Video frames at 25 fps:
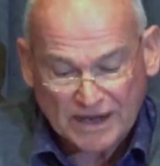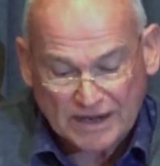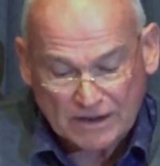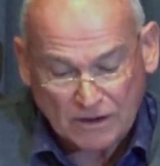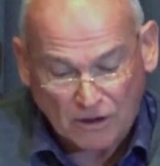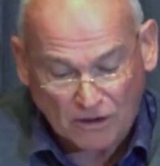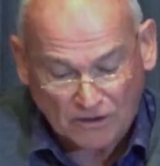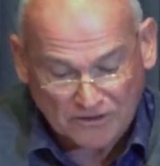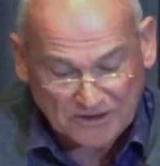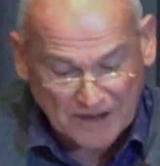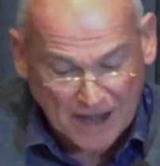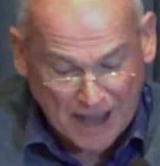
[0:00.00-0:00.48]
they
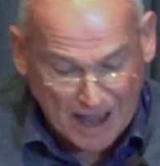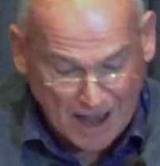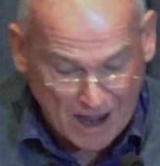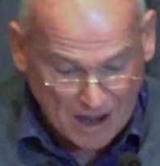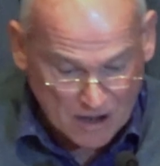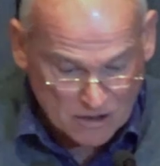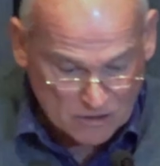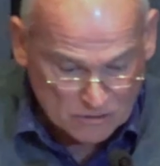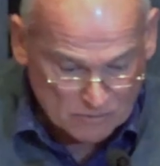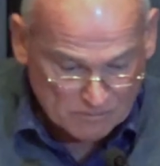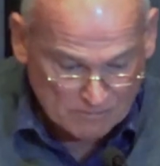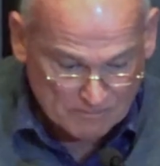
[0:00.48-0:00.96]
got
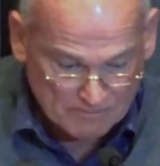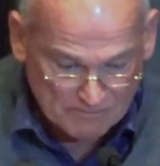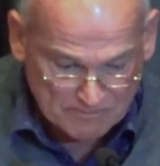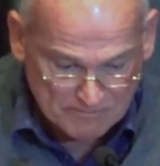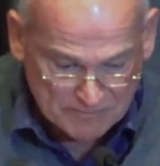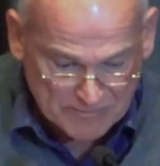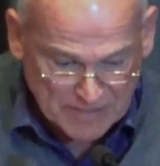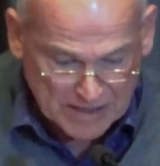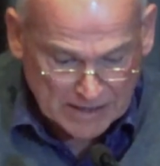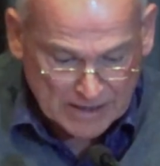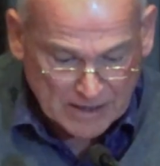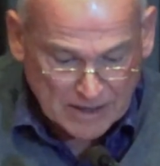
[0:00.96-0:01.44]
home.
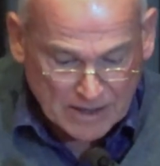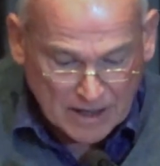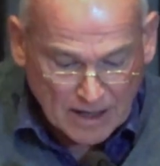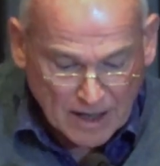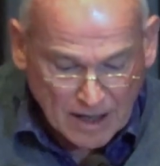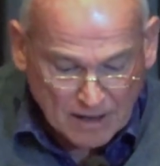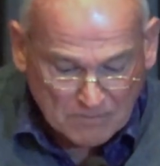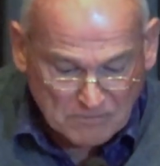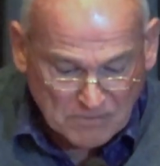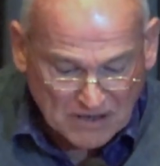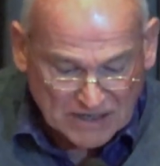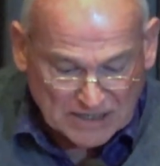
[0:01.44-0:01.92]

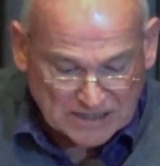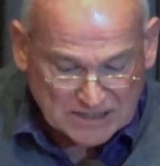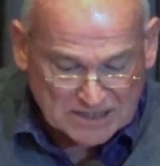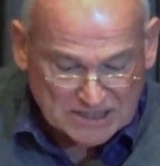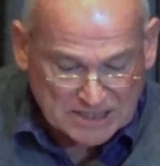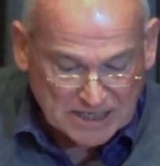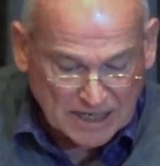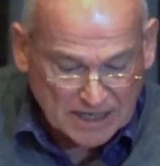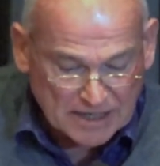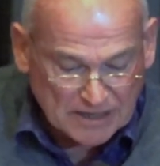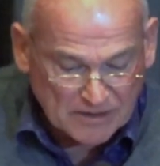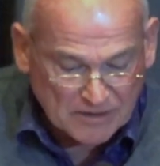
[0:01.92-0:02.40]

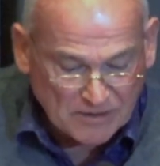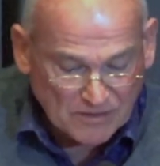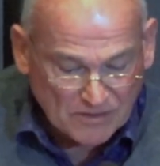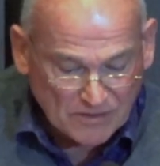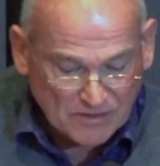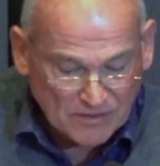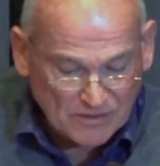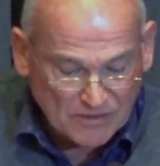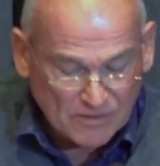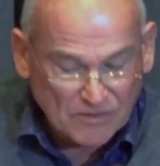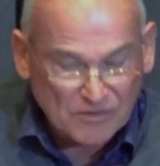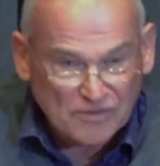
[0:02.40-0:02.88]
But
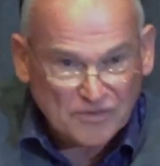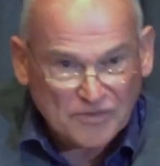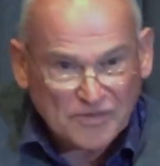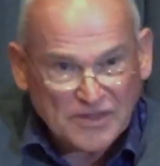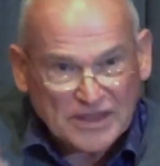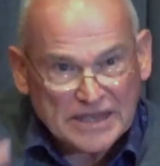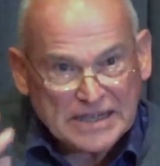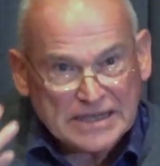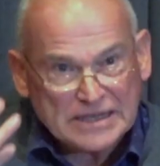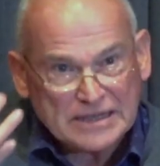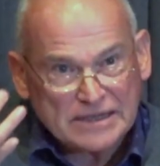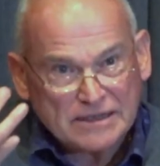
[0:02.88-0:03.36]

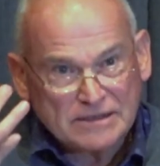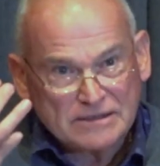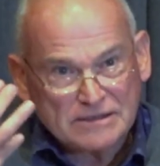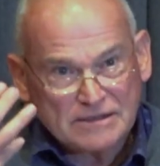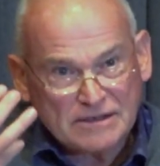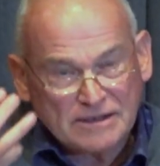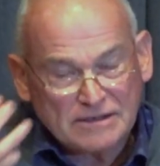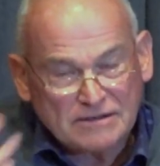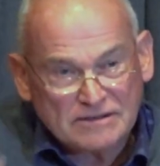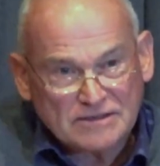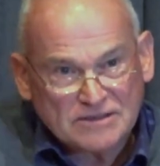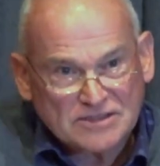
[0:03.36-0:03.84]
the
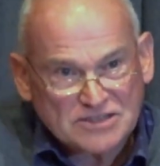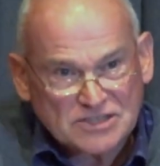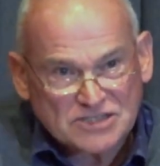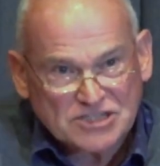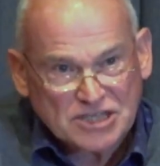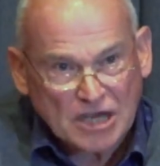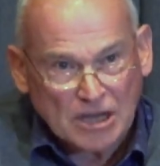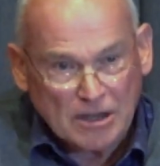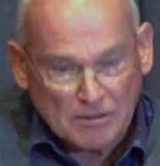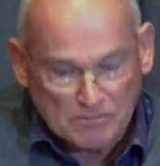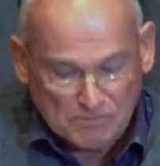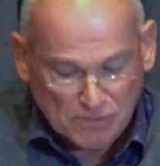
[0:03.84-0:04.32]

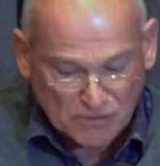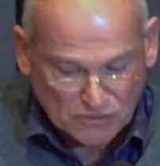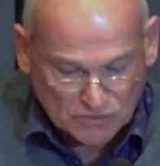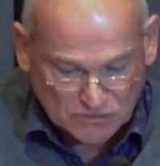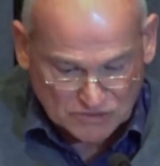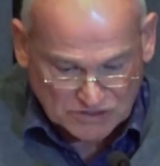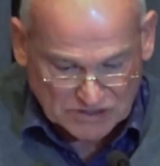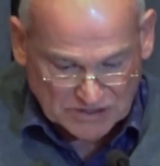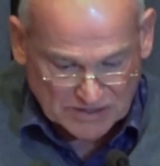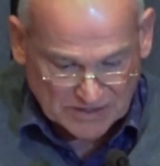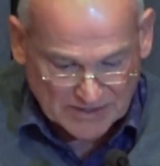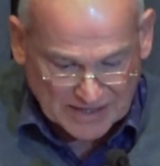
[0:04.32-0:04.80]

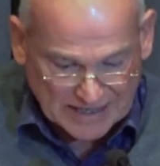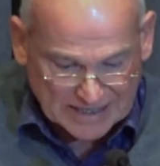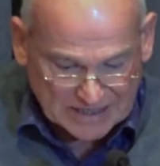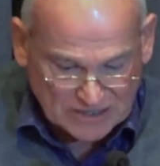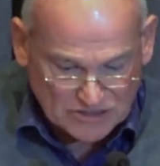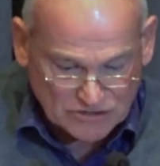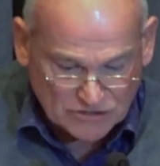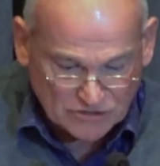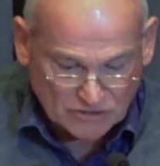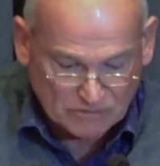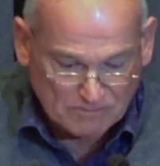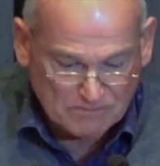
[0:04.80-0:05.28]
samples that they
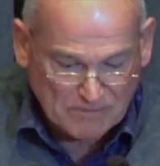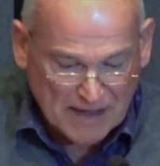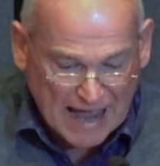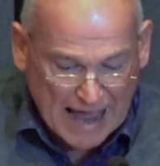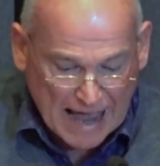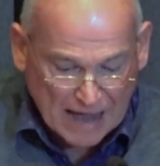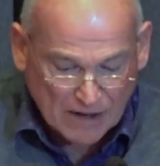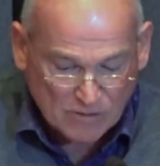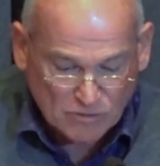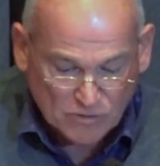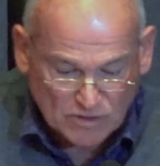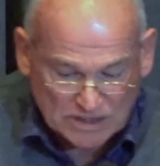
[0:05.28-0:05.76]
took
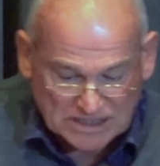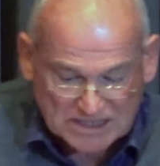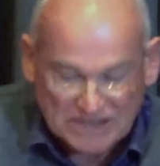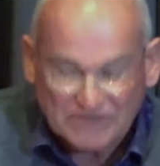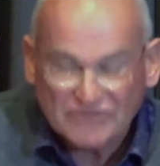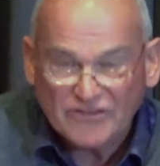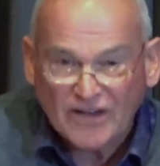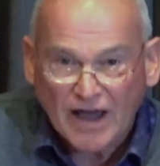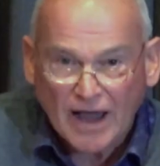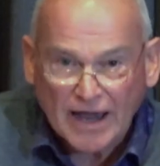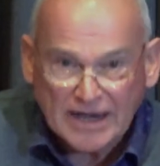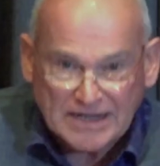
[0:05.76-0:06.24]
back were
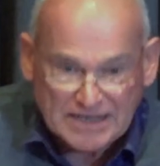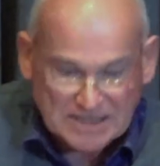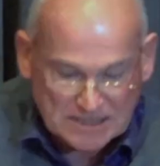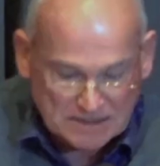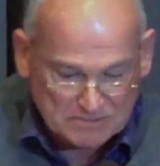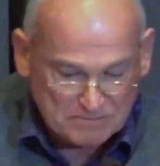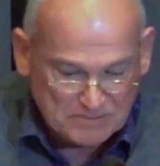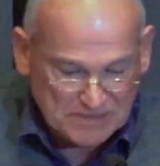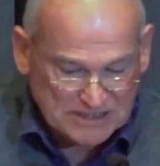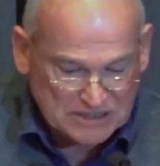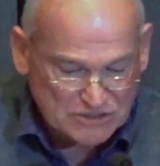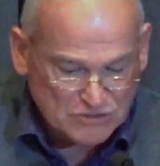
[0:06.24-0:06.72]

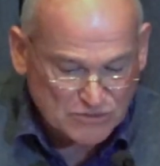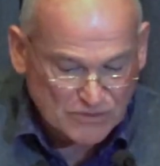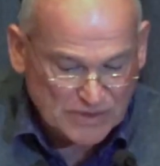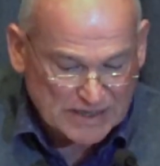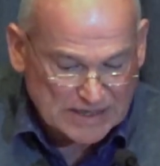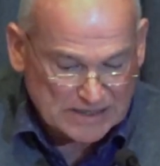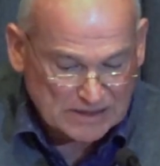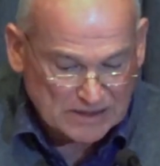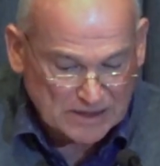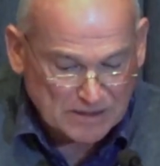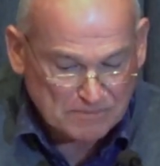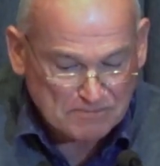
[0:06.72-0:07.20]
divided
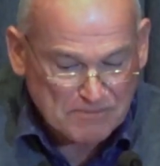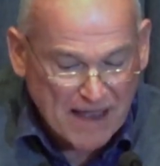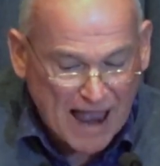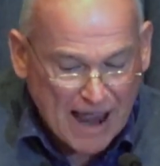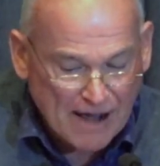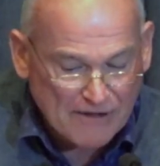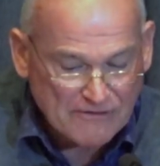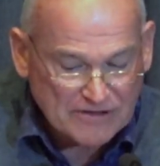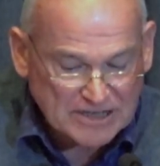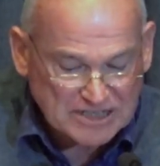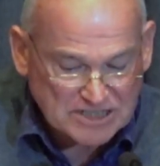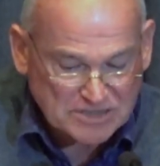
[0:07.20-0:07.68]
between the
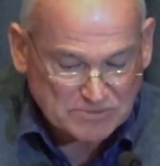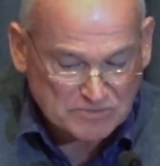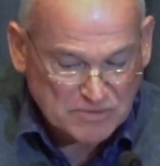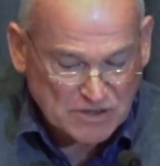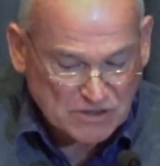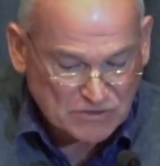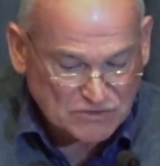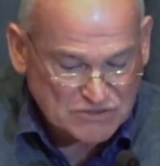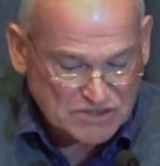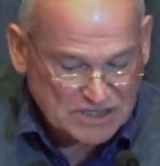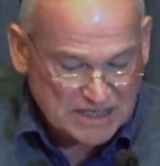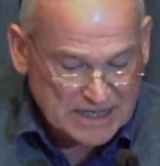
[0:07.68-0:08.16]
Paris
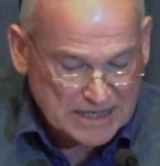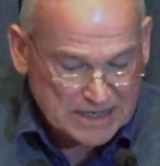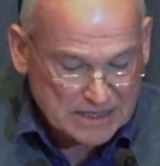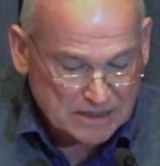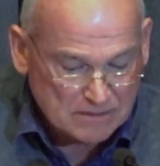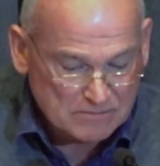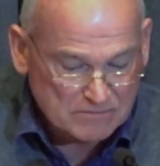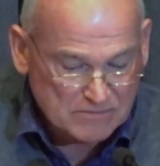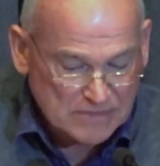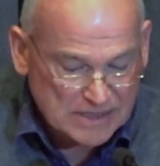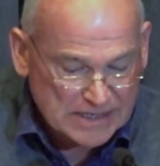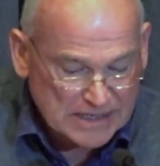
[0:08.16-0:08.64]

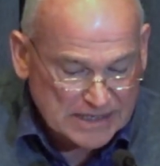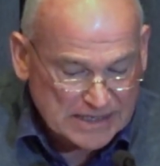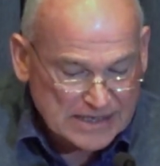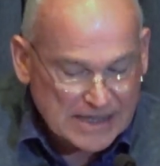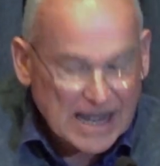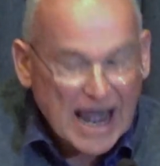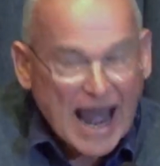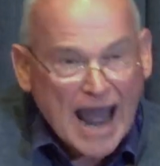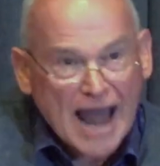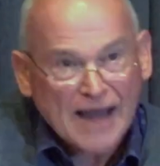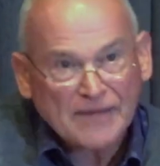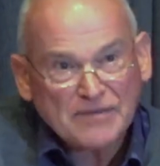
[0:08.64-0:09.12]
Museum
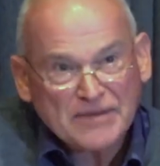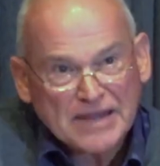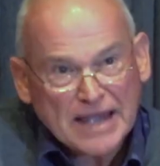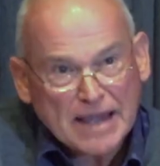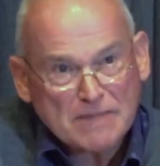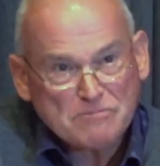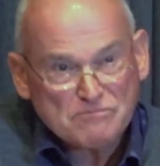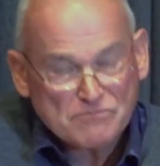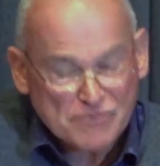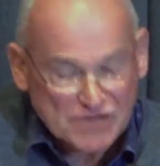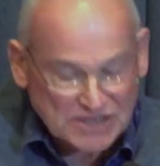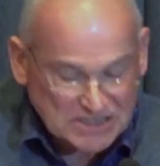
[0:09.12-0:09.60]
and the
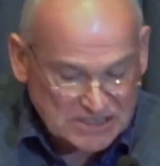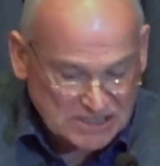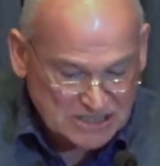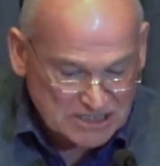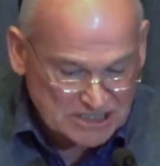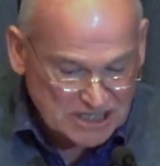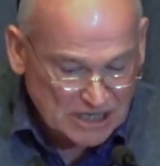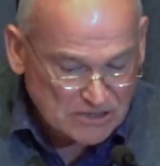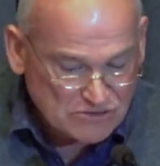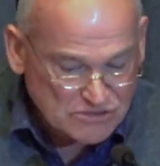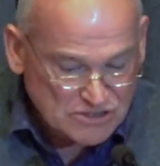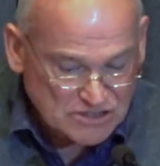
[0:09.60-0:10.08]
Empress
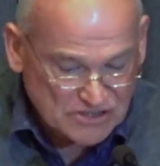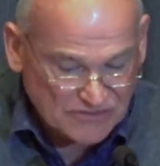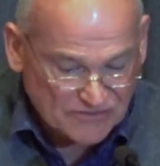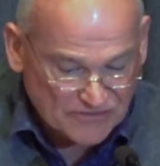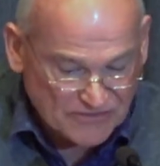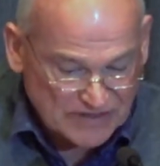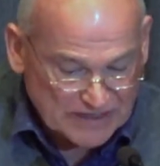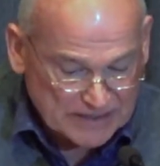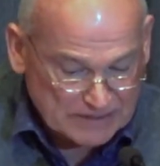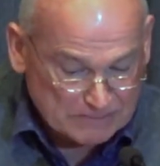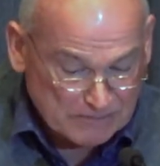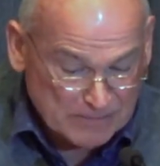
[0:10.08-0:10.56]

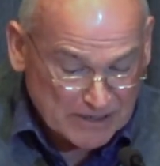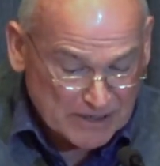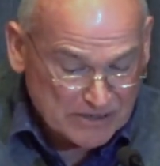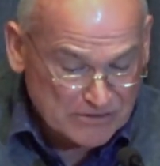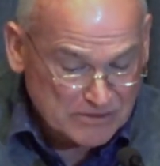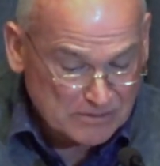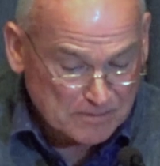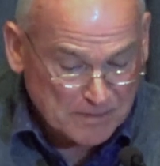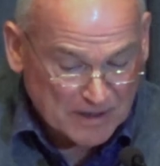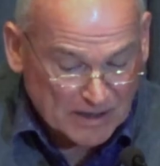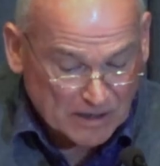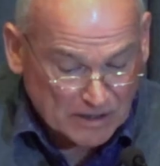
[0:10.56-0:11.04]
Josephine,
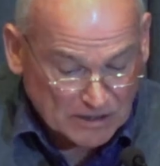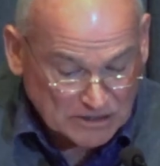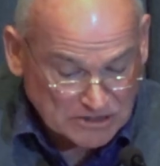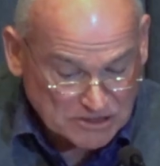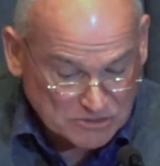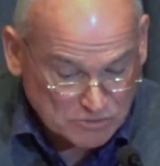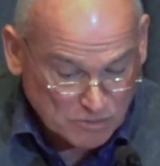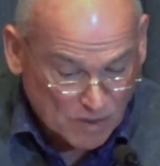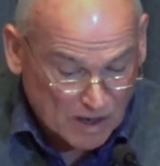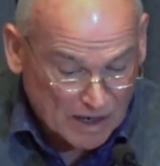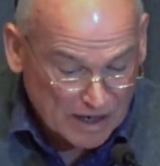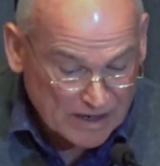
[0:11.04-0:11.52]

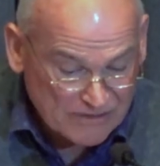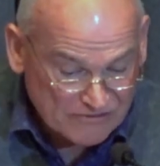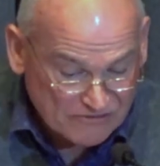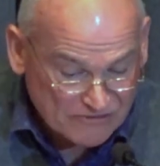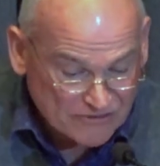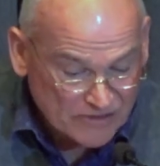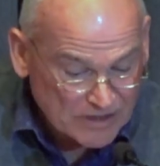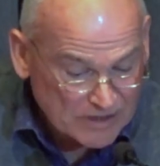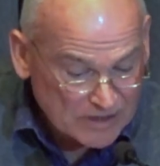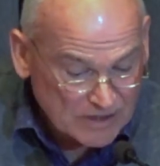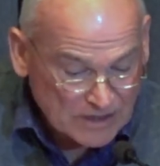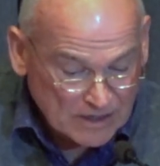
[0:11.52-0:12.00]
Bonaparte's
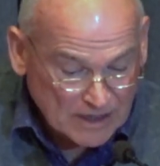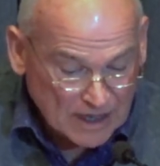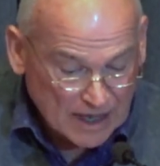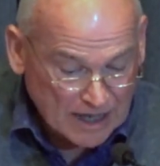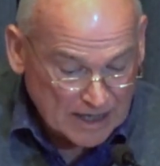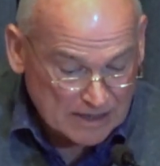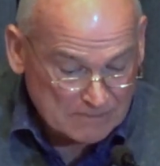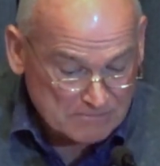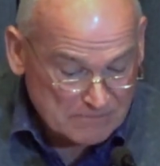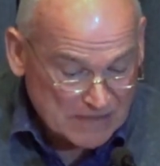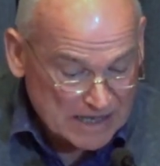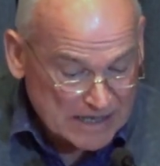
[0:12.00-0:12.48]
wife.
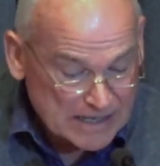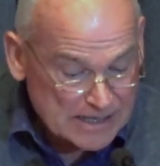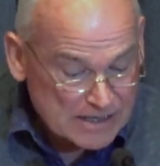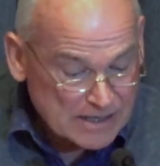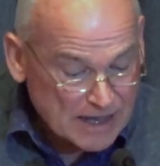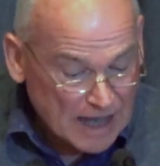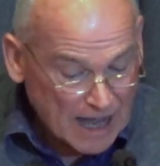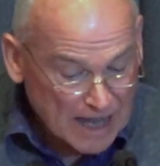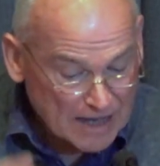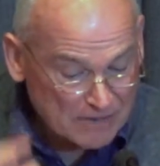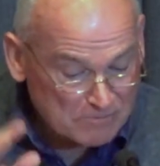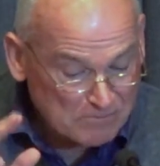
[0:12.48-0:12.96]

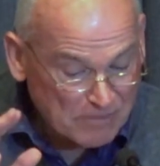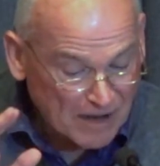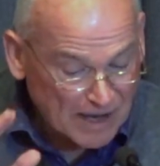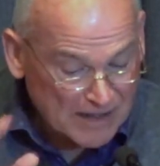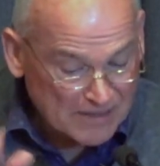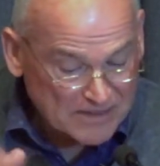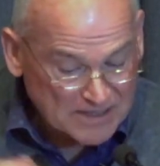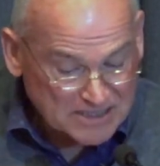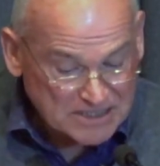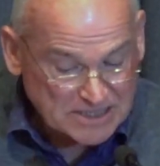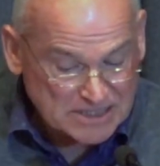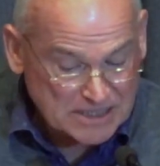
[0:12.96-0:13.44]
And
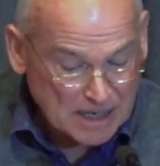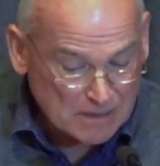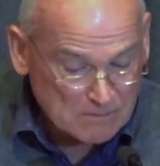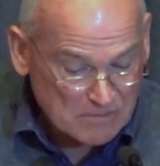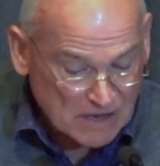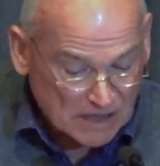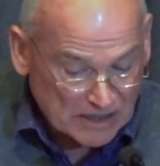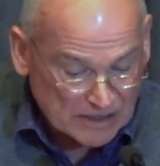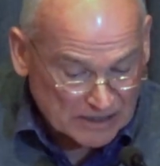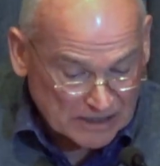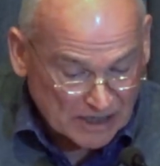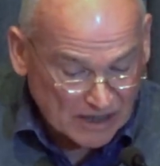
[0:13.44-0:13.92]
by the
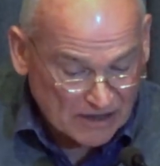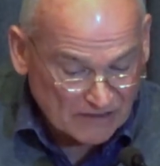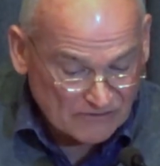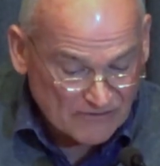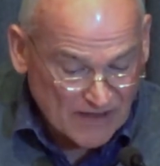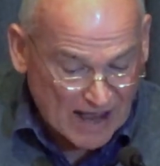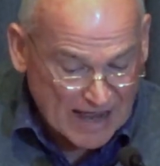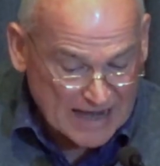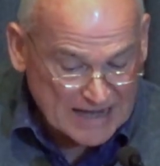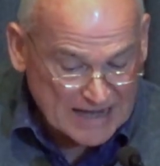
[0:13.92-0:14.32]
summer of